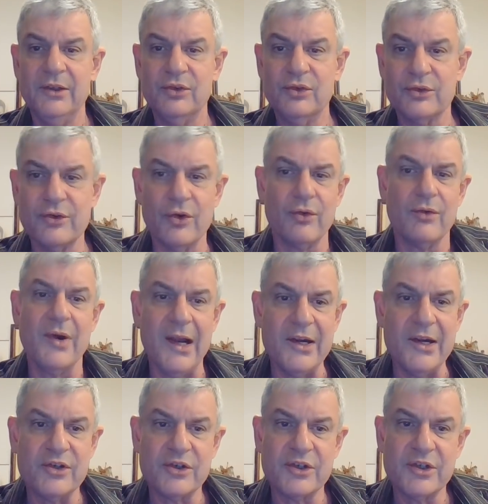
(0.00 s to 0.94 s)
to your
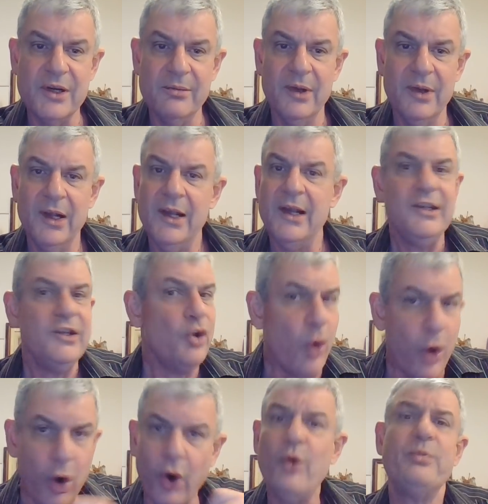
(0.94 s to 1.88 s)
relationship,
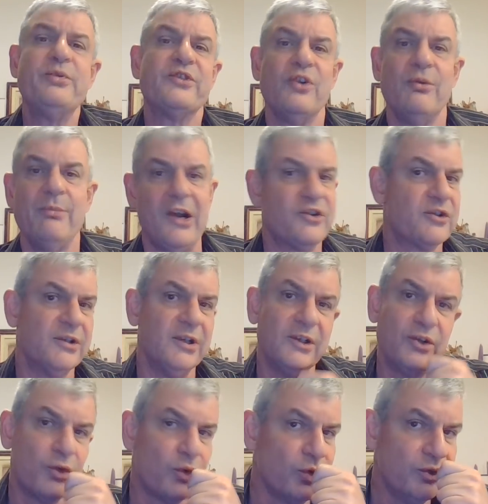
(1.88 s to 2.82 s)
you hope so much that